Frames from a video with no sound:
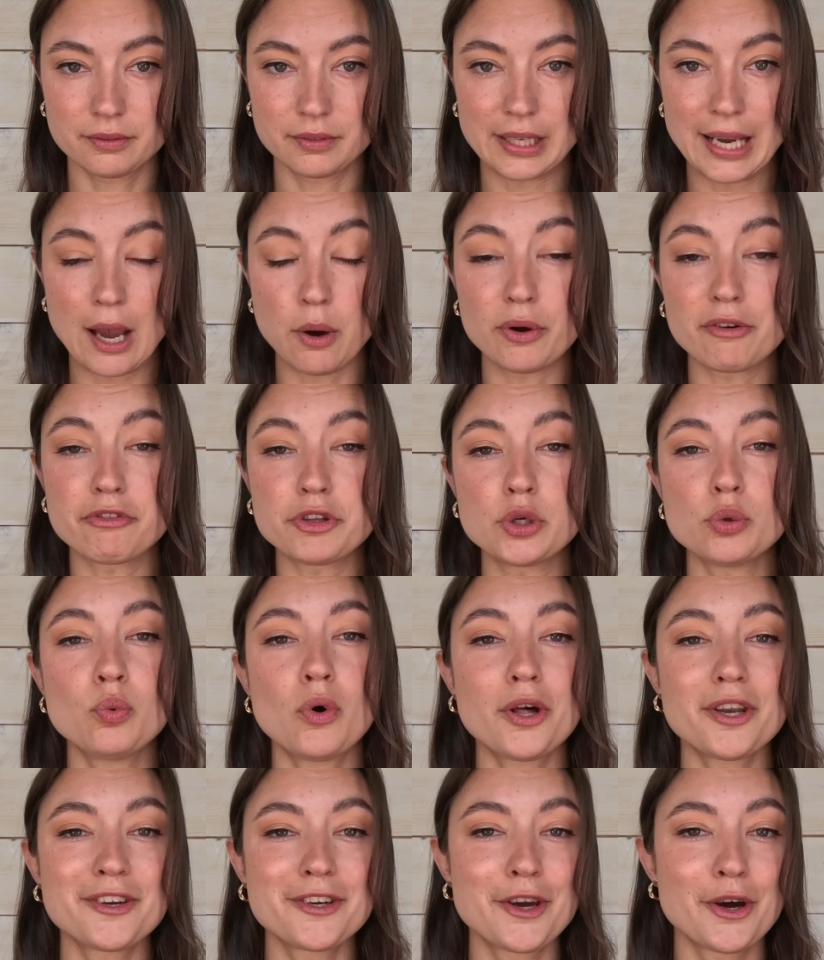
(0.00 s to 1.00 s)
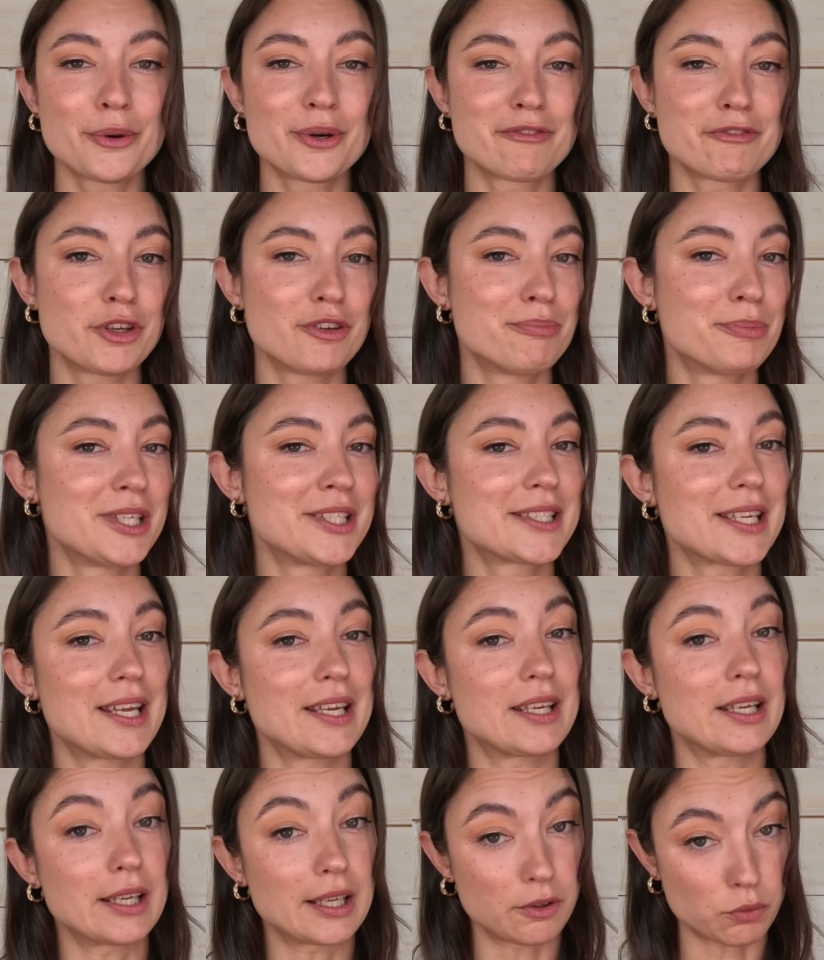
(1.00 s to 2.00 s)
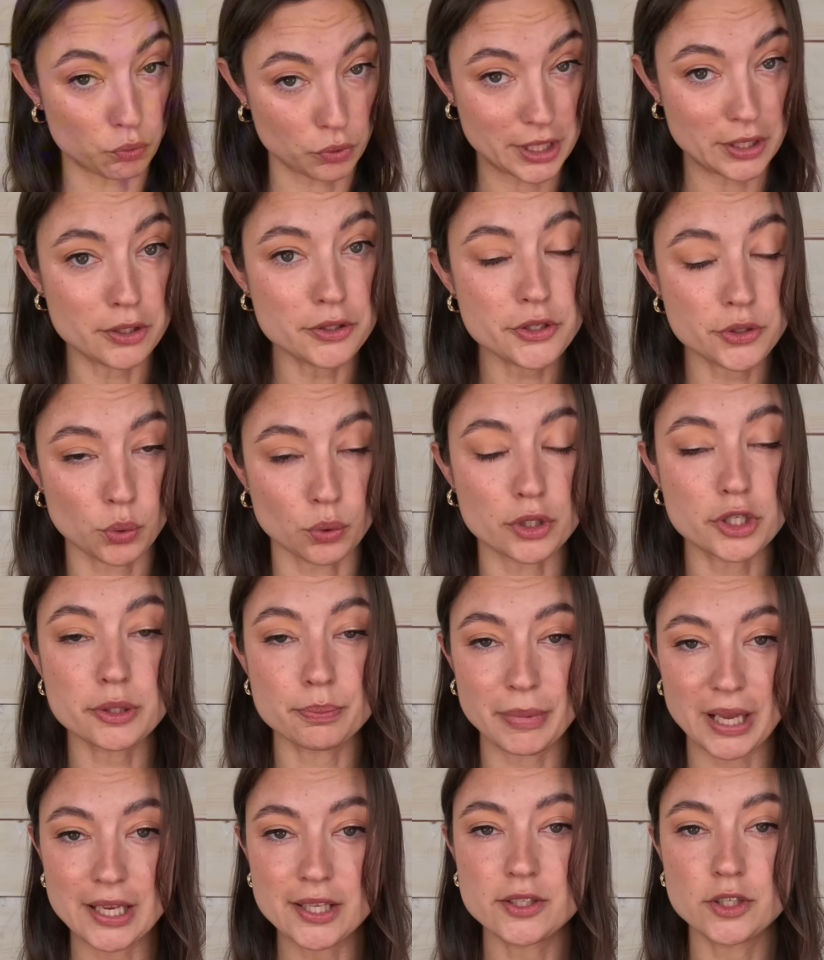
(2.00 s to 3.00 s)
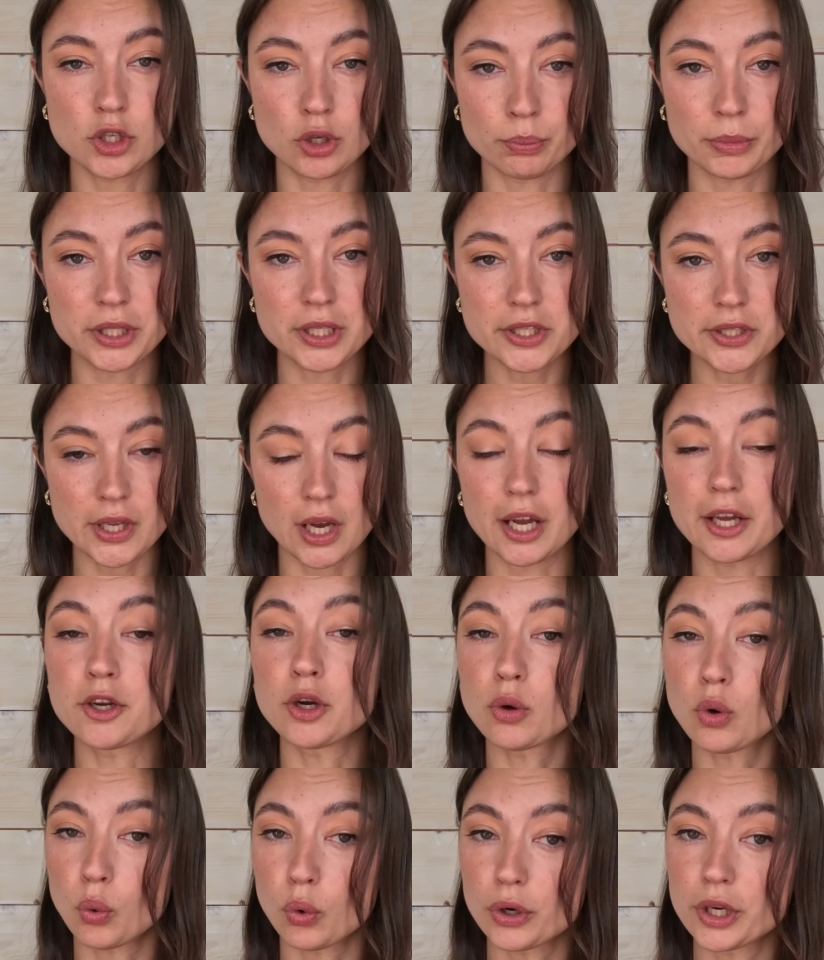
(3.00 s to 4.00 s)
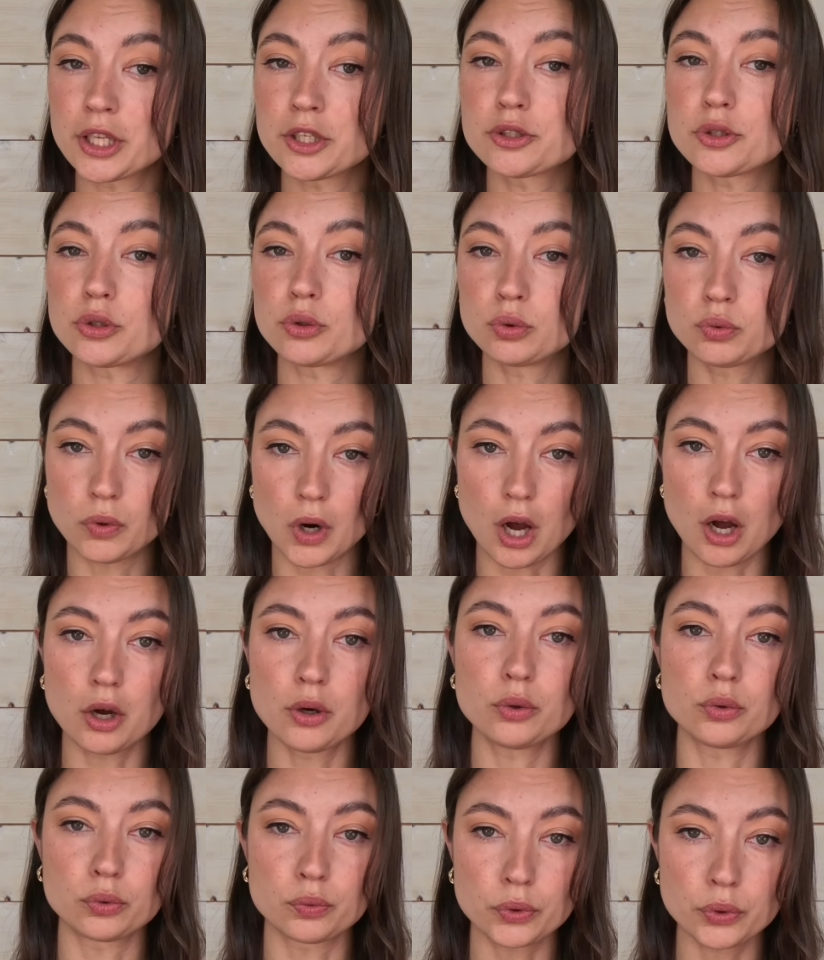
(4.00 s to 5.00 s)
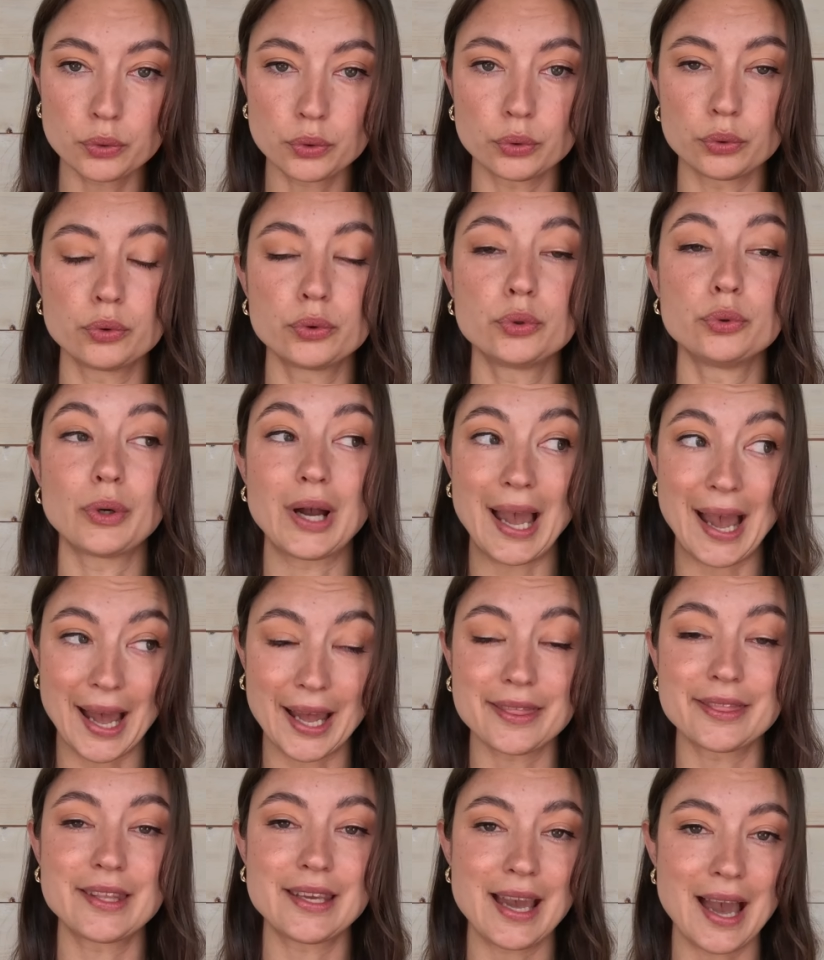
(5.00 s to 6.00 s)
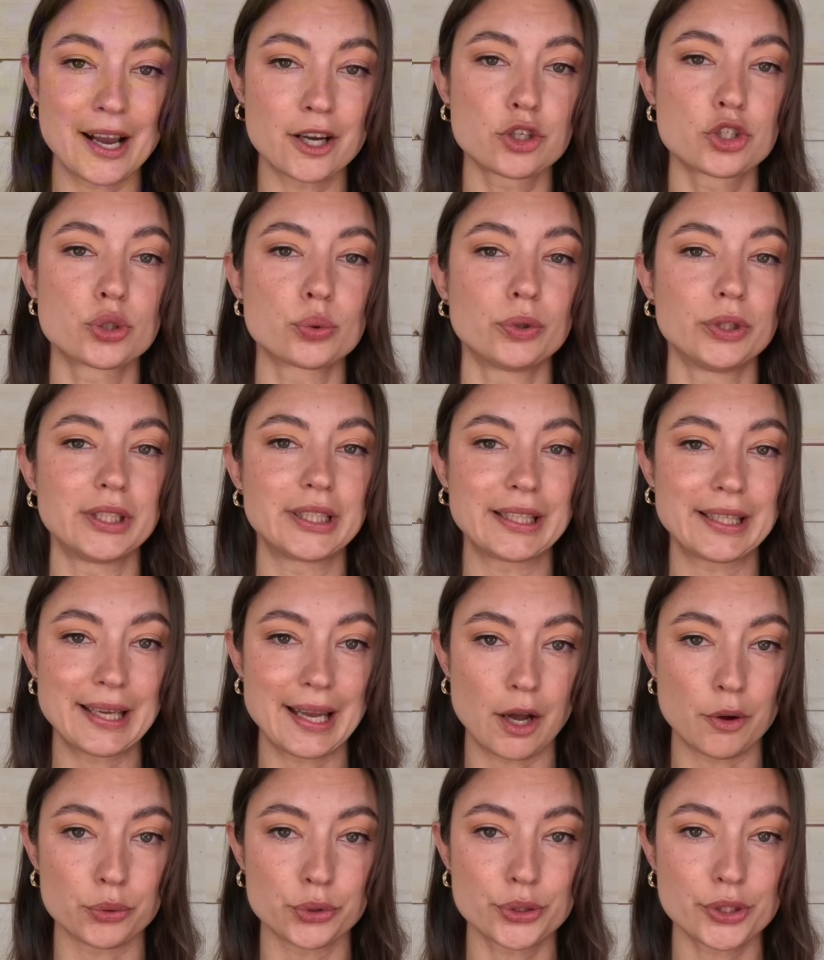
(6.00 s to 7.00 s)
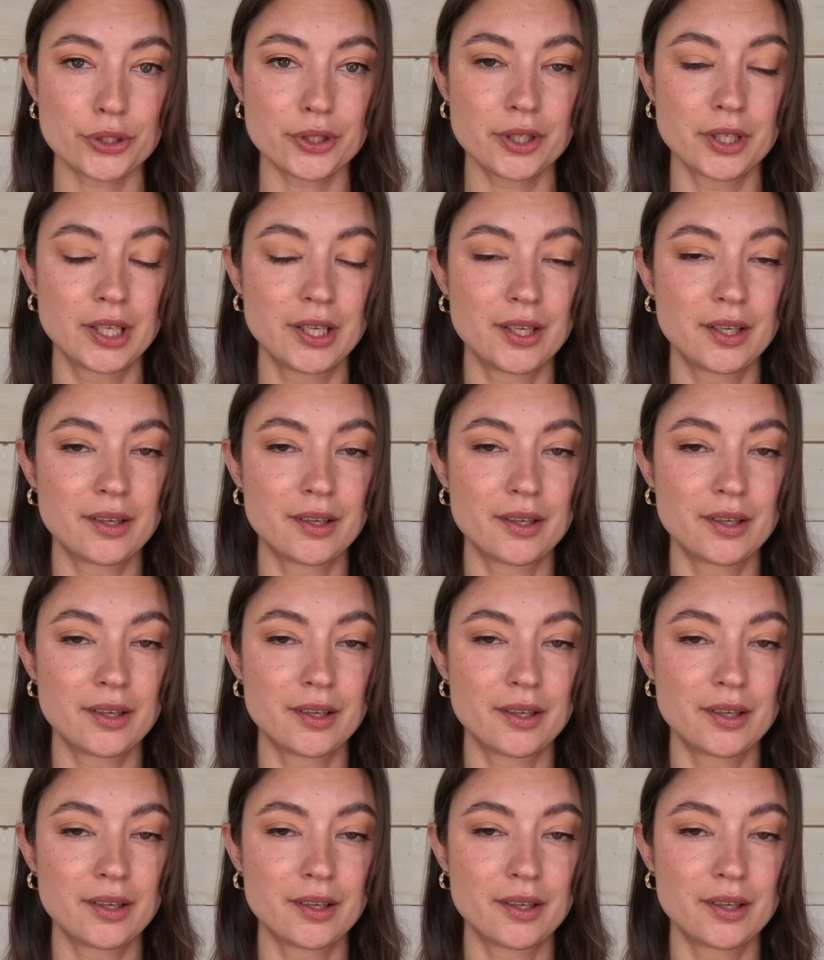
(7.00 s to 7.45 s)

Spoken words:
Now, if you want to know if you've been taking in real source-based human design according to Ra Uru Hu, who had the actual encounter,